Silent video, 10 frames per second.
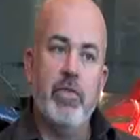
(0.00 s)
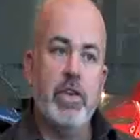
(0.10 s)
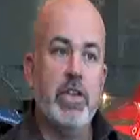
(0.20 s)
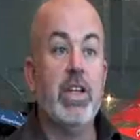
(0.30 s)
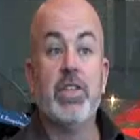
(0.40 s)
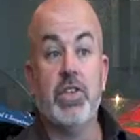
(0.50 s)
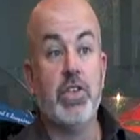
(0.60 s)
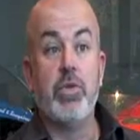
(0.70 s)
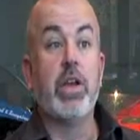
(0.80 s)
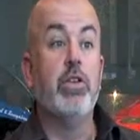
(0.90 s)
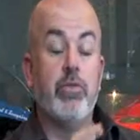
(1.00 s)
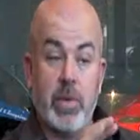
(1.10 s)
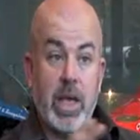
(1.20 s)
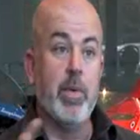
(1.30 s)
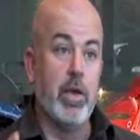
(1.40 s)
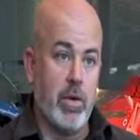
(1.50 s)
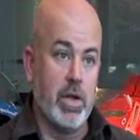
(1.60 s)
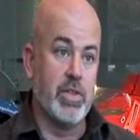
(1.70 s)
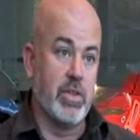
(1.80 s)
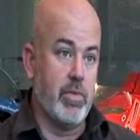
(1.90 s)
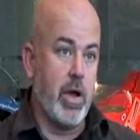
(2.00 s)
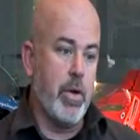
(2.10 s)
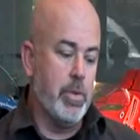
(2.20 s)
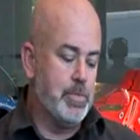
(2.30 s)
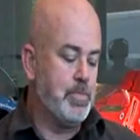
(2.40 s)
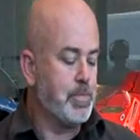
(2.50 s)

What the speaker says: of vision, it doesn't distract you from keeping your eyes on the road.